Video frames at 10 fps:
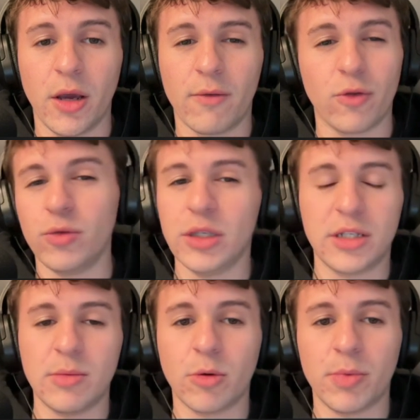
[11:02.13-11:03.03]
for who this
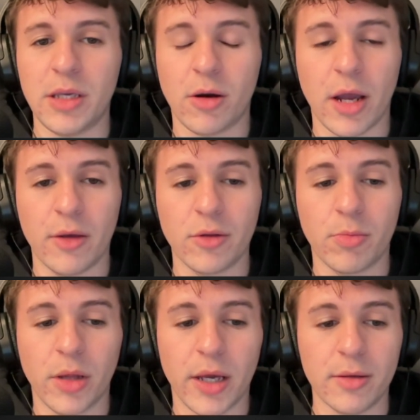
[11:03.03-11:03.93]
team will be or how they'll
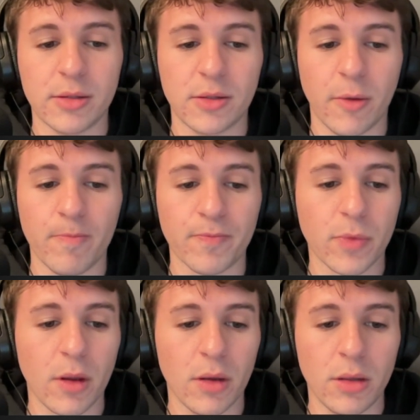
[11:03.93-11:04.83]
play. So
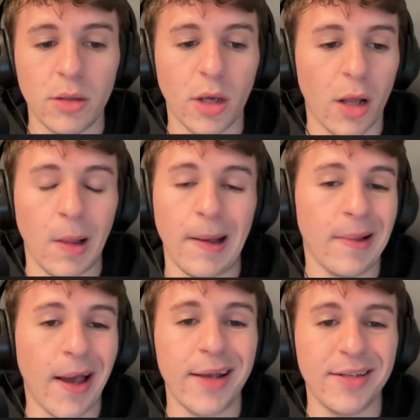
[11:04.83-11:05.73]
a
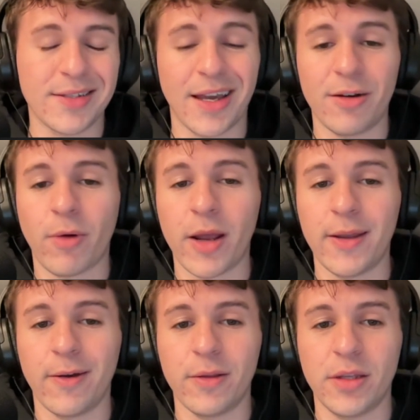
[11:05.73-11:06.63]
lot is kind of
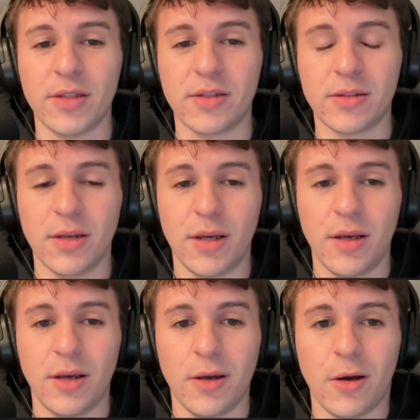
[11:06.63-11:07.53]
riding on this
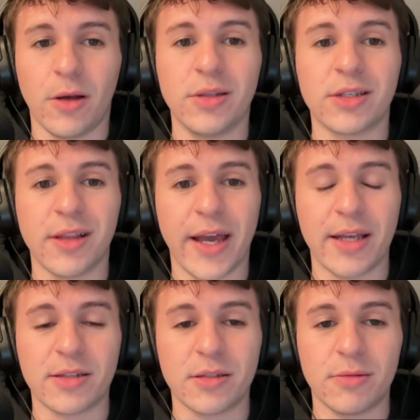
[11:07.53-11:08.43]

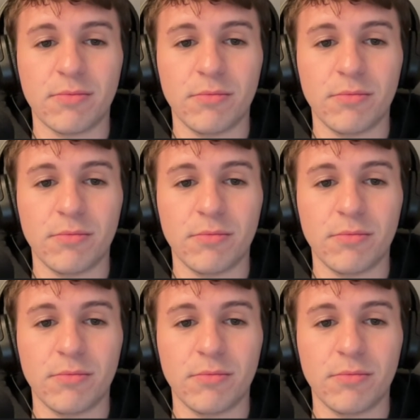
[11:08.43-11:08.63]
last